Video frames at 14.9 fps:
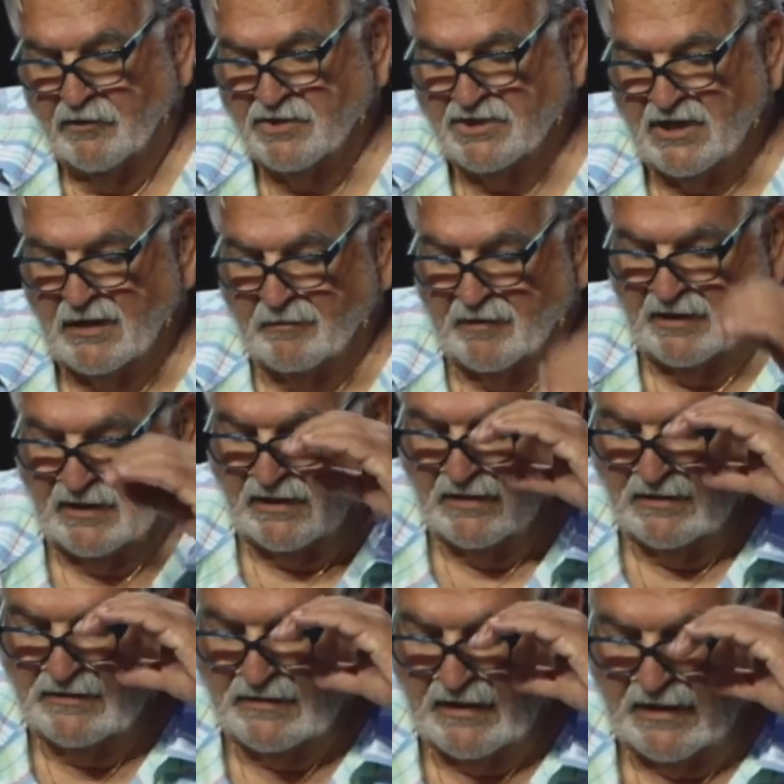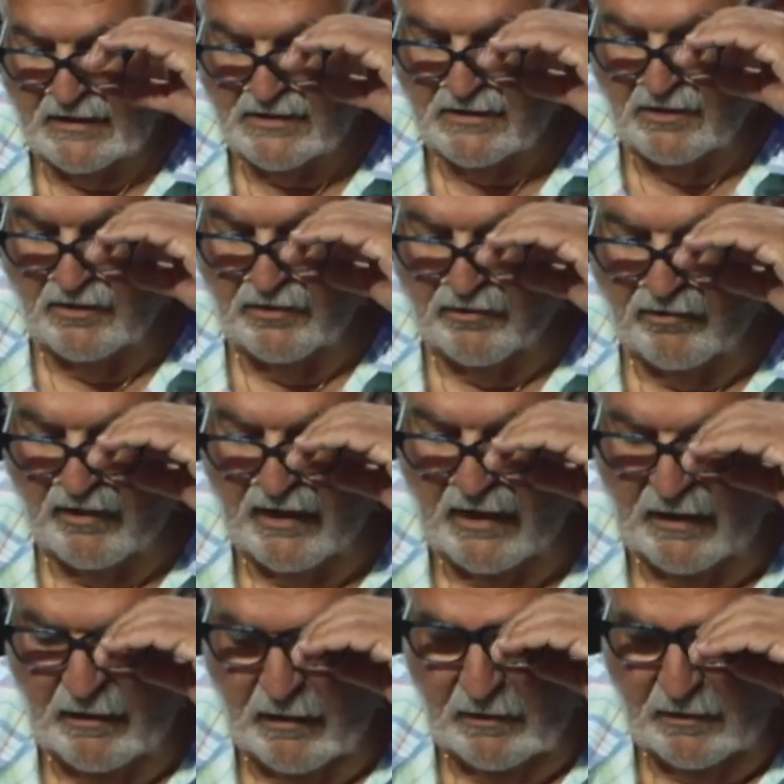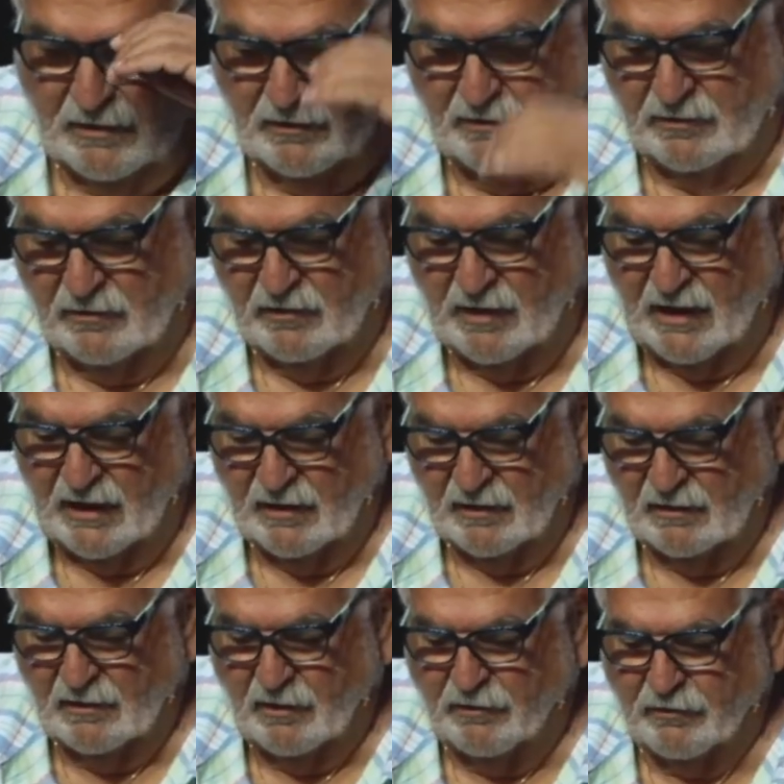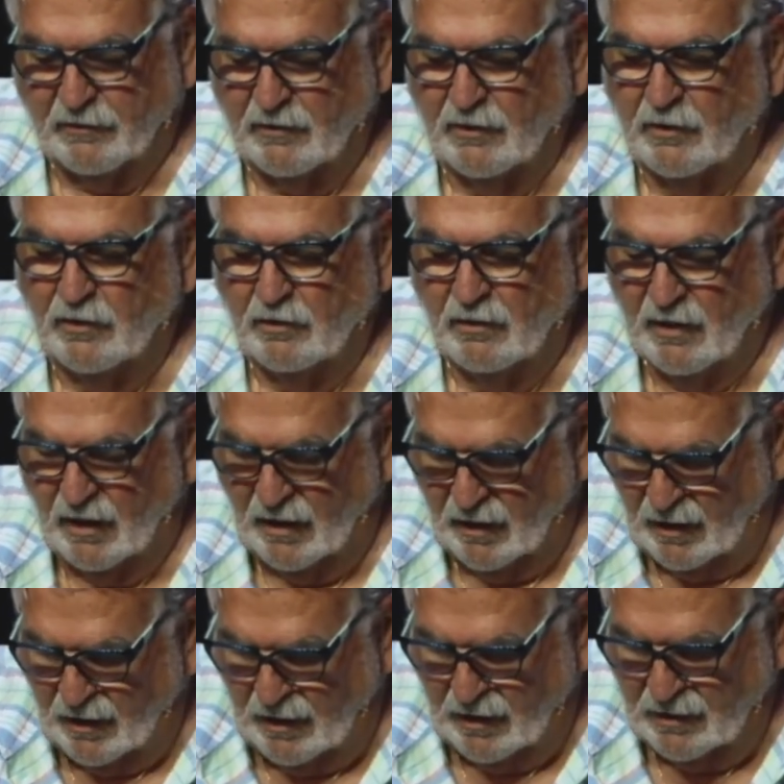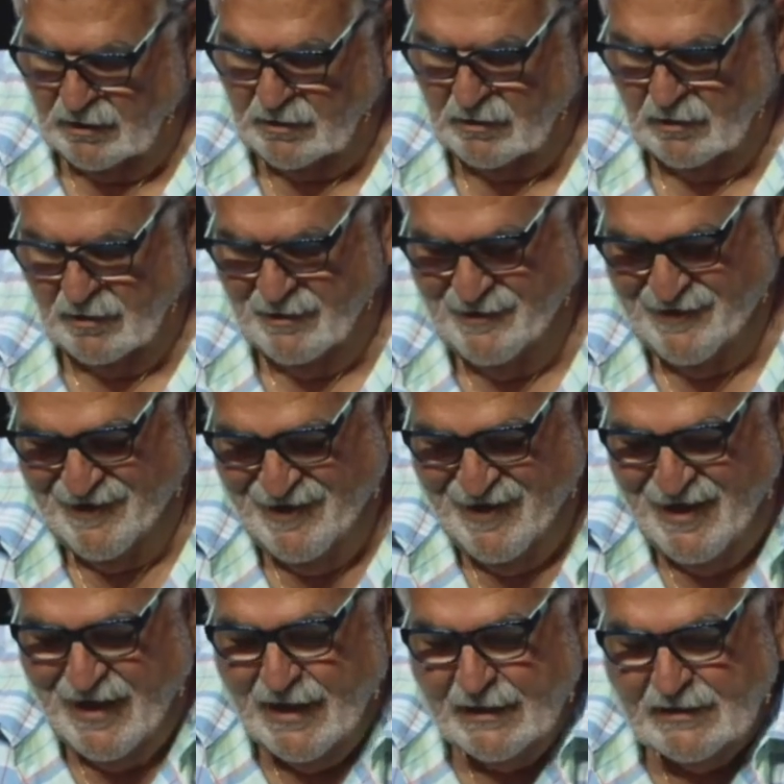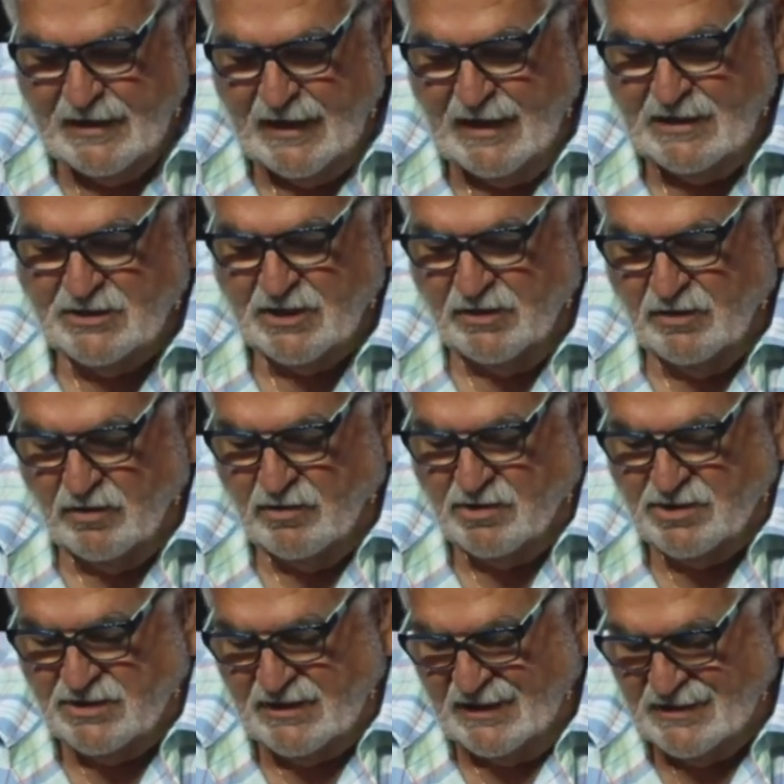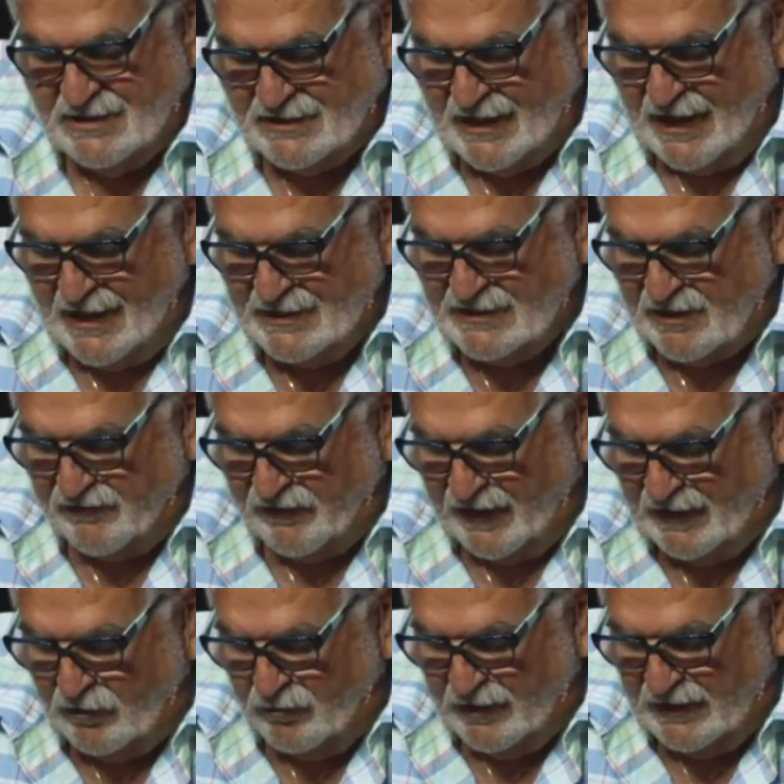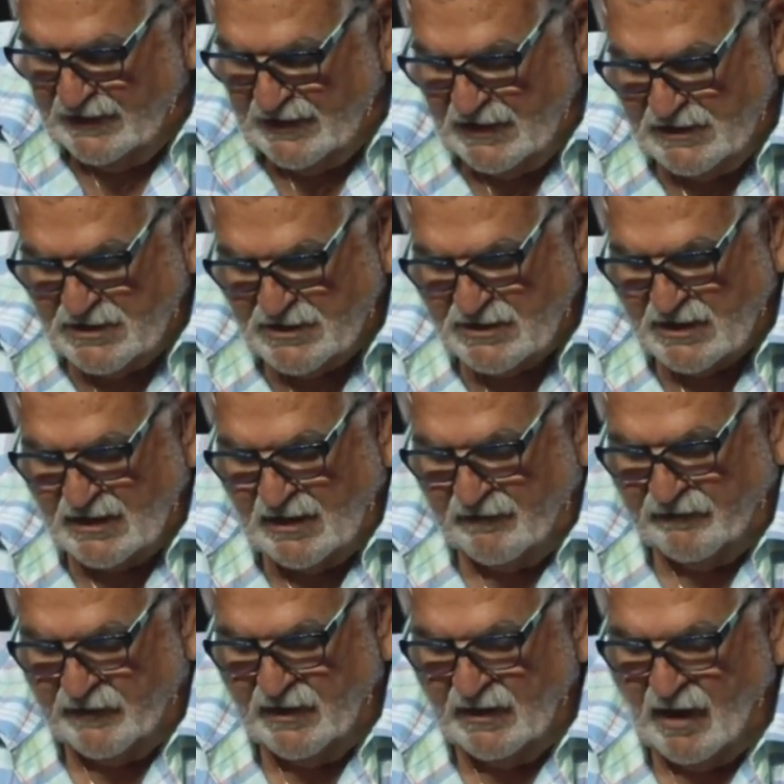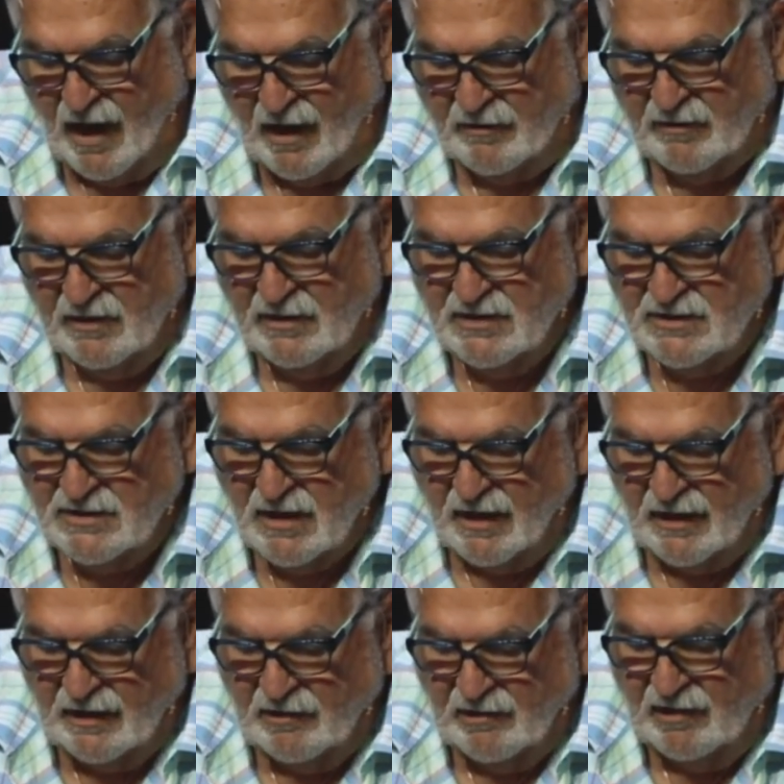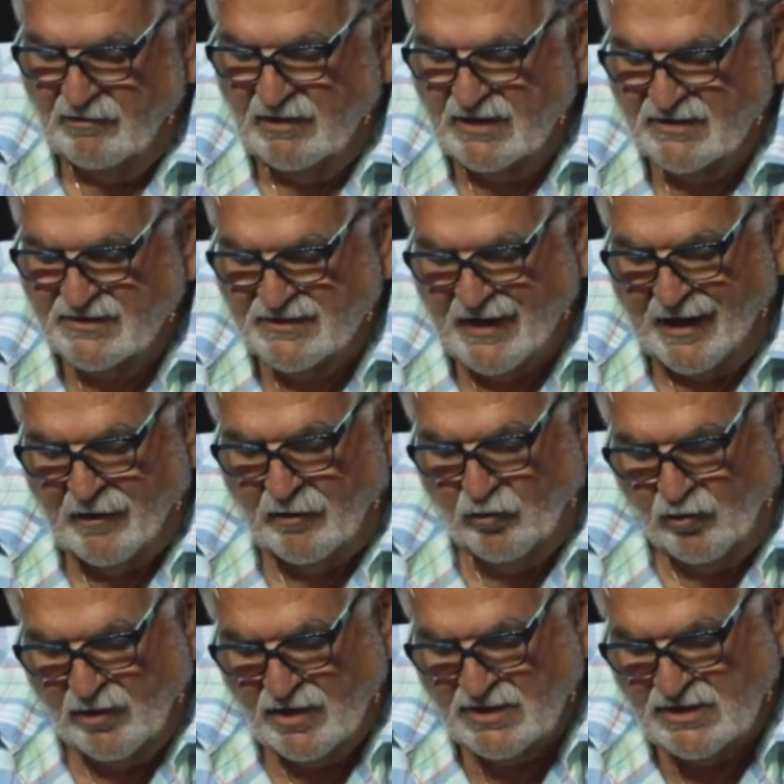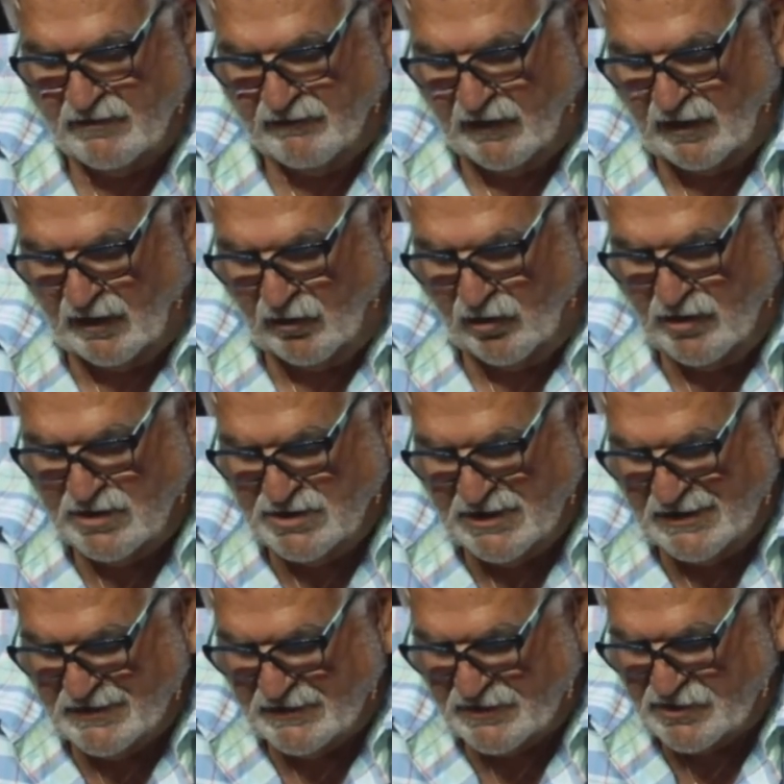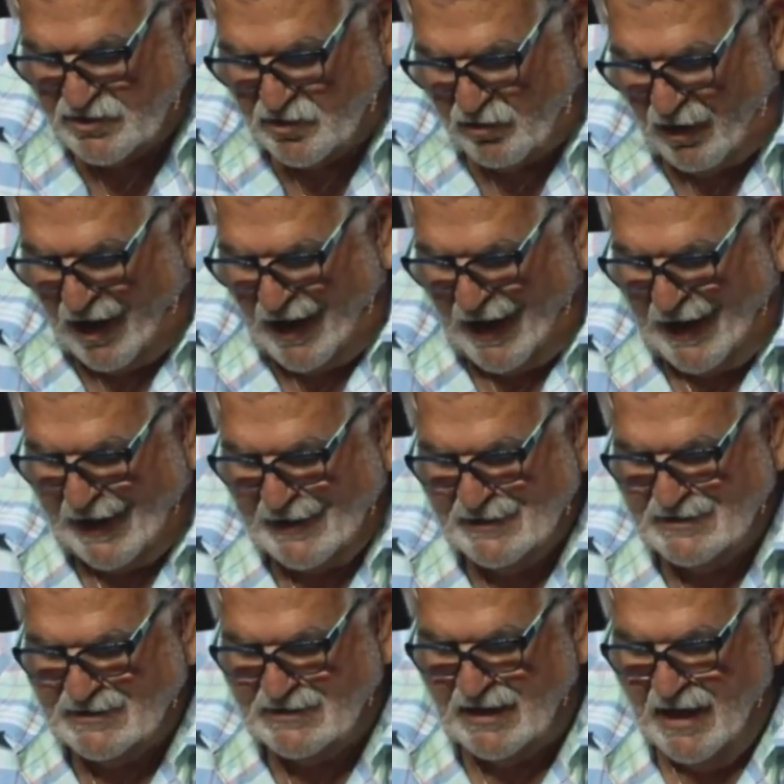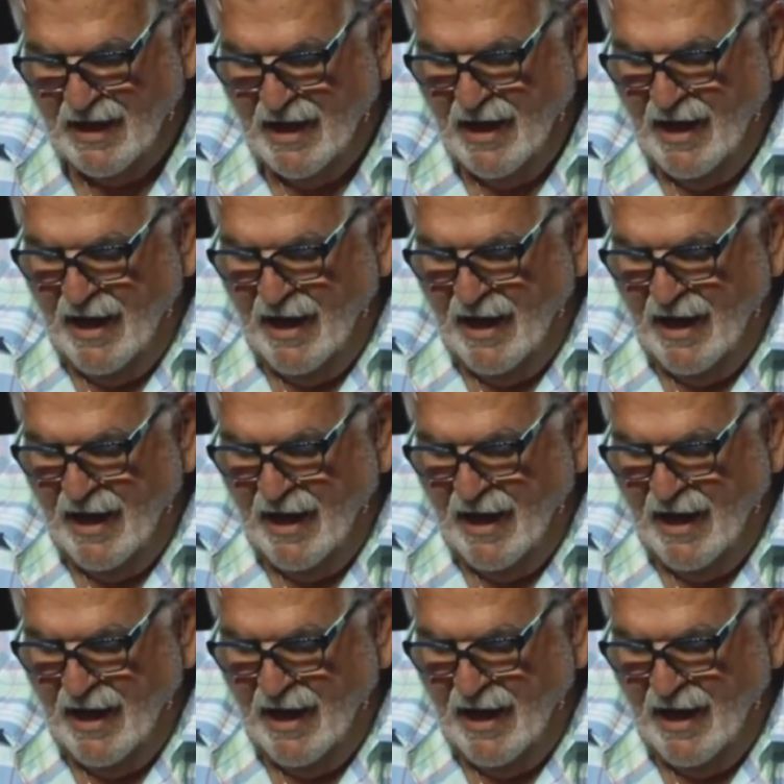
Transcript: 1 Timothy 6:2-8. Teach and urge these things. If anyone teaches a different doctrine, does not agree with the sound words of our Lord Jesus Christ